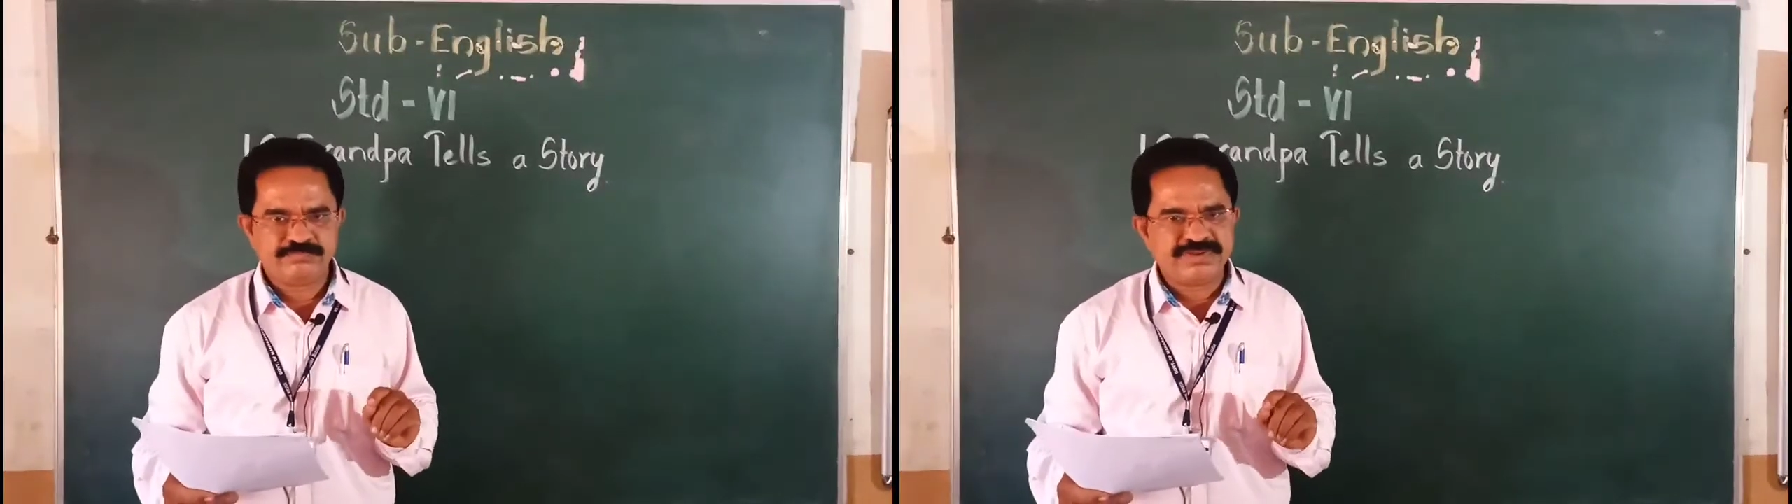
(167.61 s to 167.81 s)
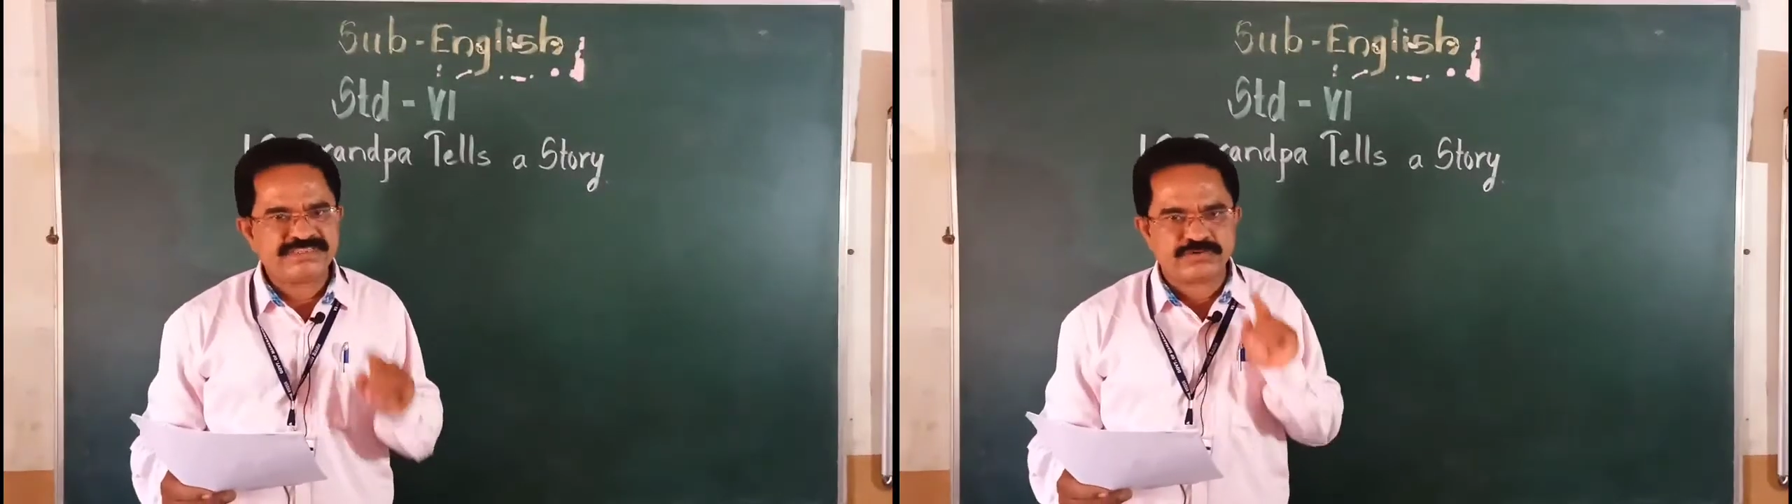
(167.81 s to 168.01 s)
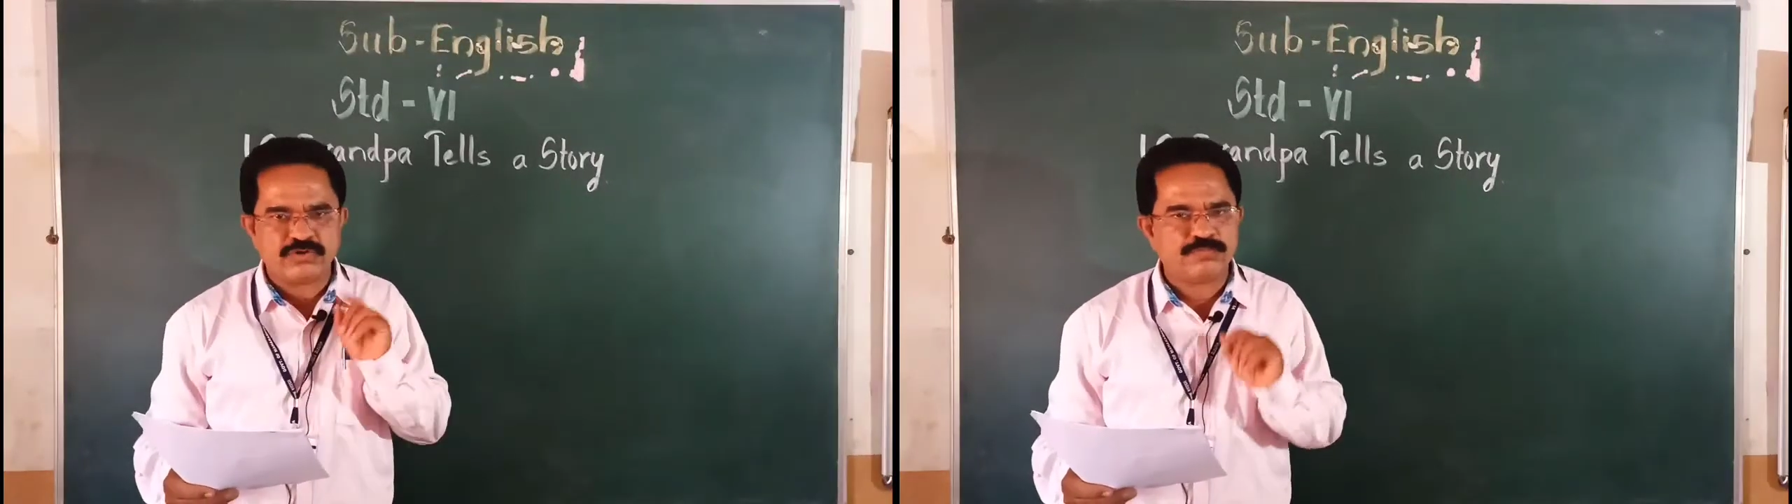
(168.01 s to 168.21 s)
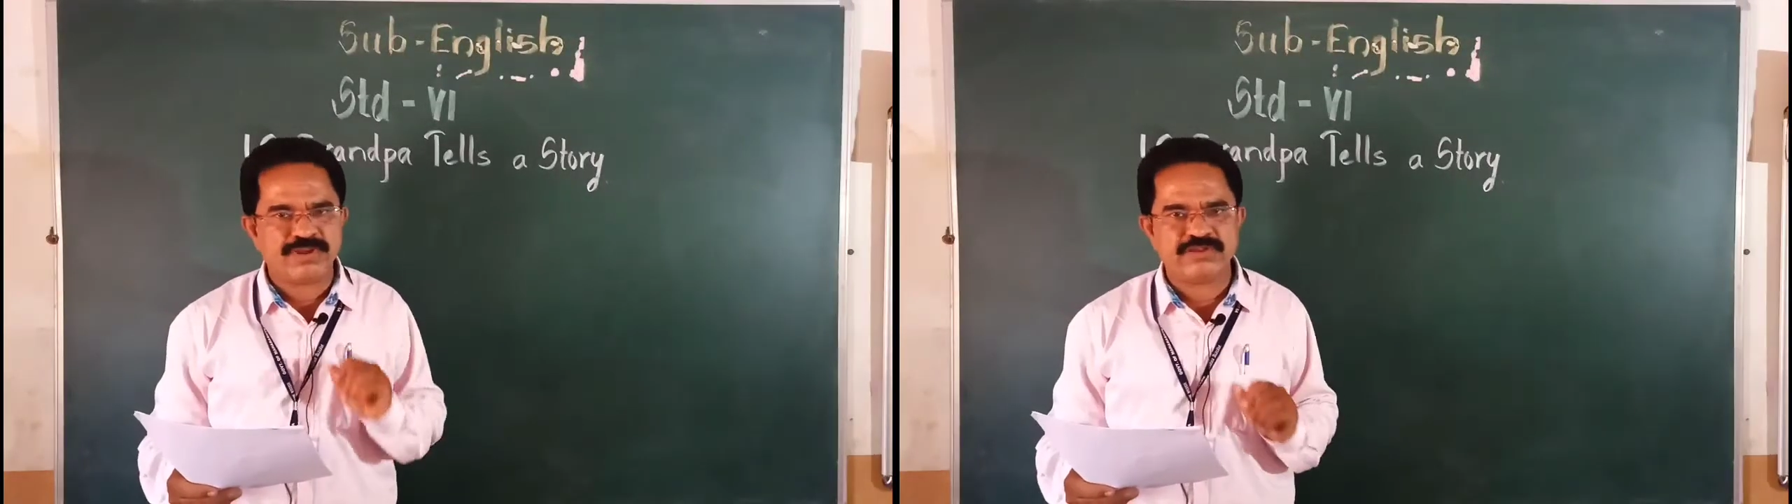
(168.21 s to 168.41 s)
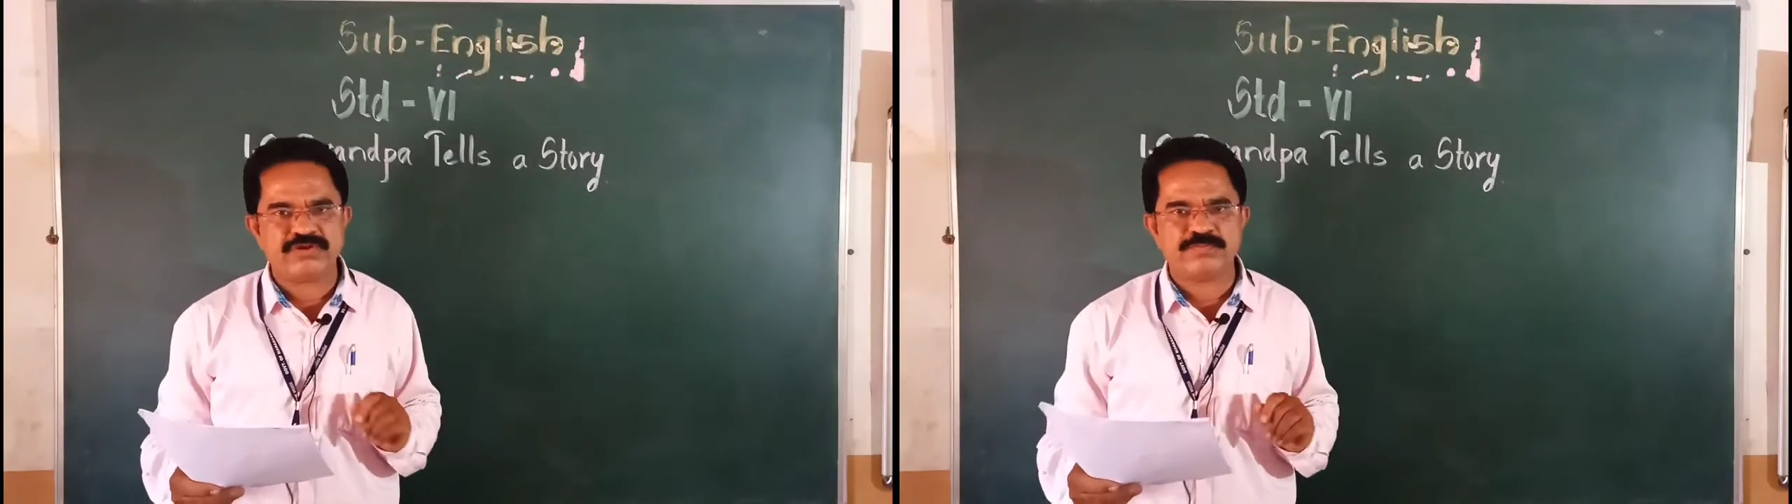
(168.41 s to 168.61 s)
Please
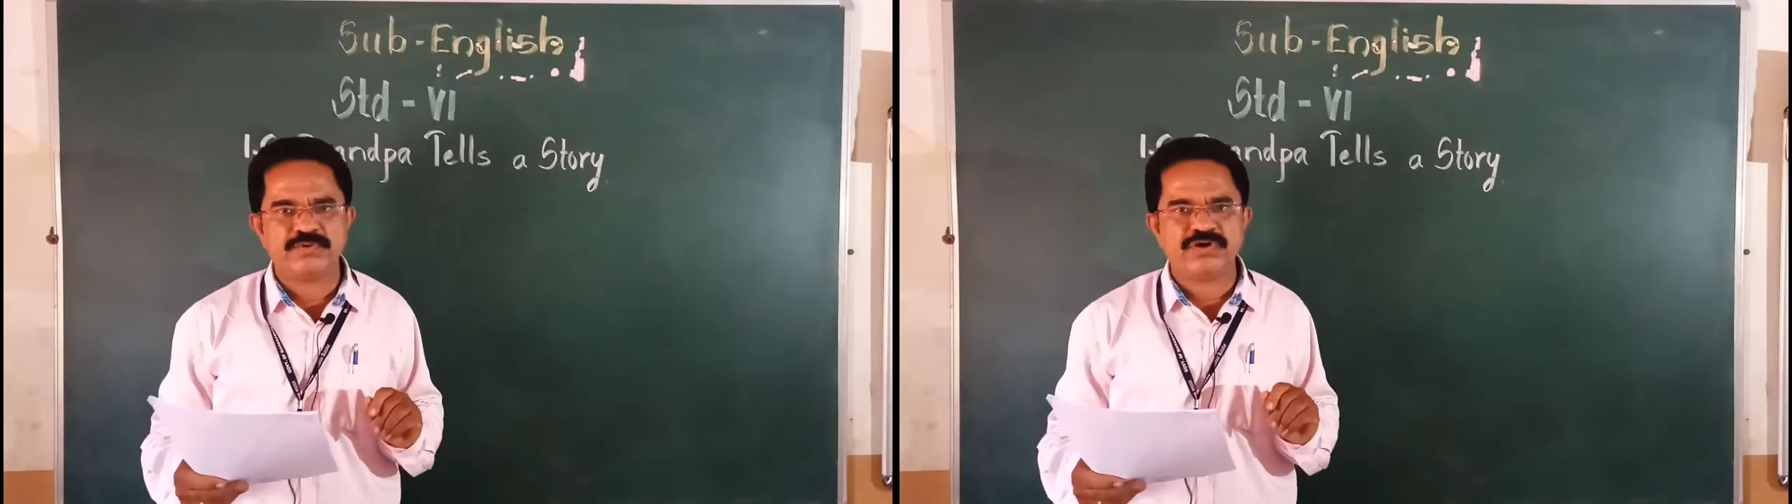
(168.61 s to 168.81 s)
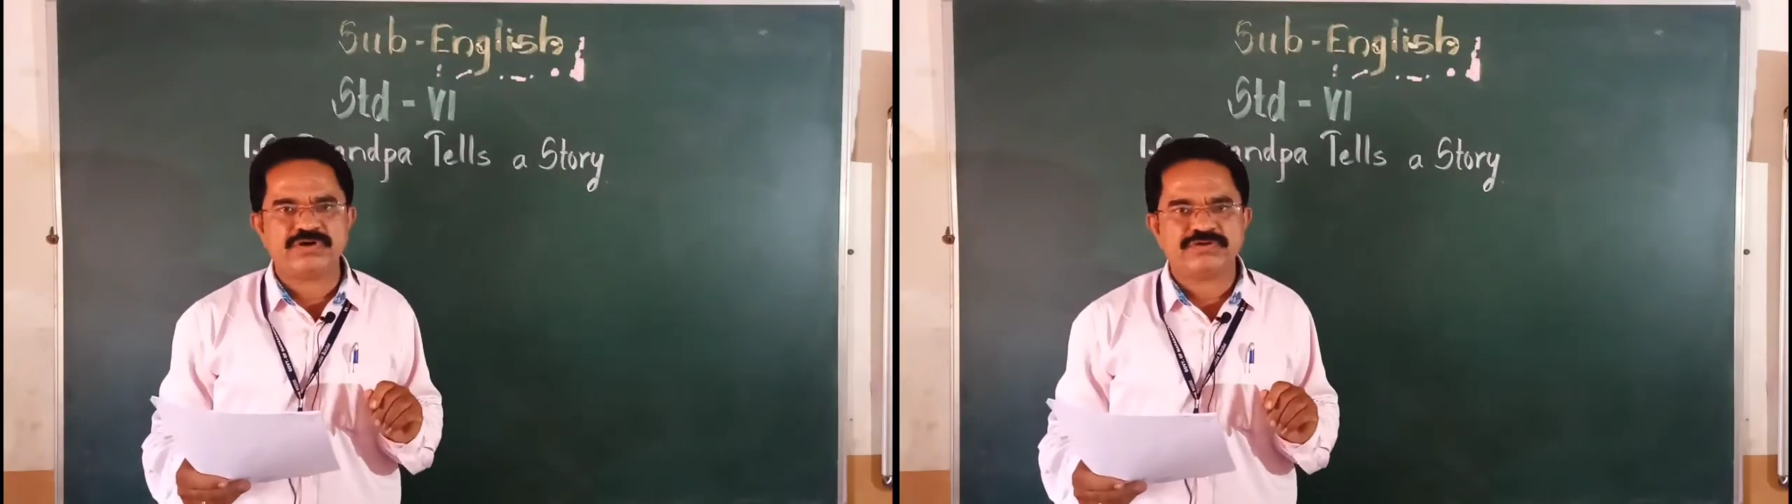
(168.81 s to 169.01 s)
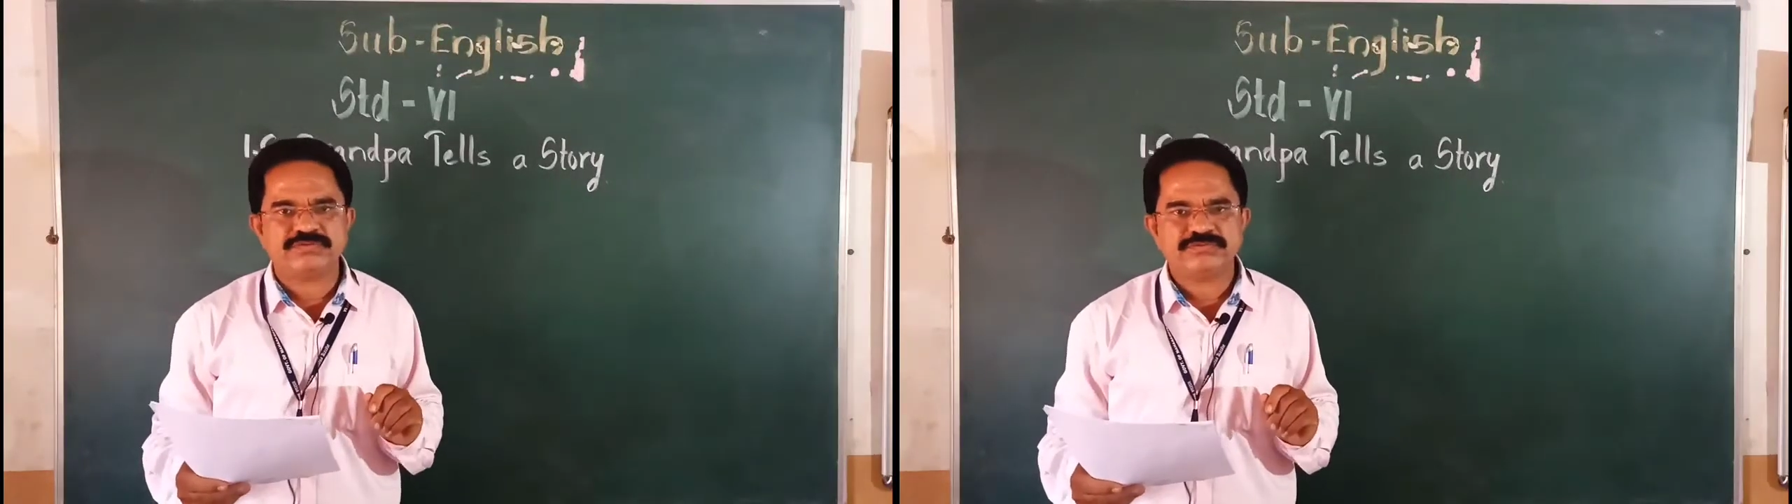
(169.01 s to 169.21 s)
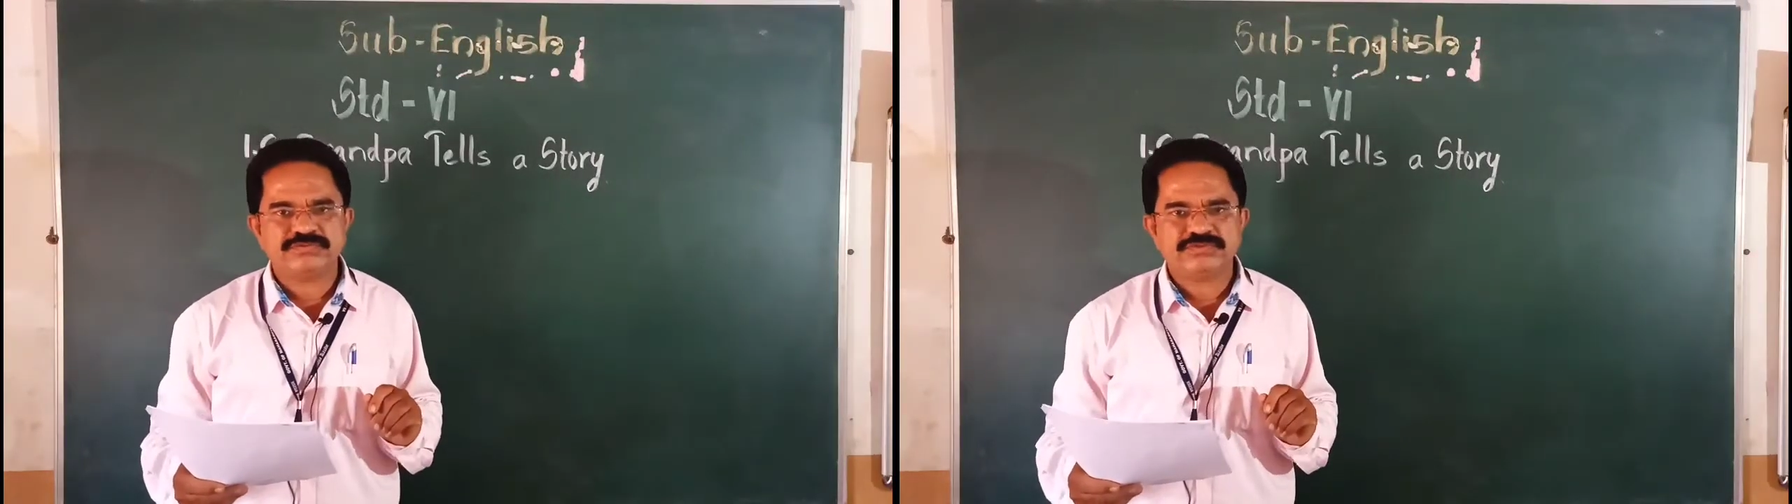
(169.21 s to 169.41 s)
open your book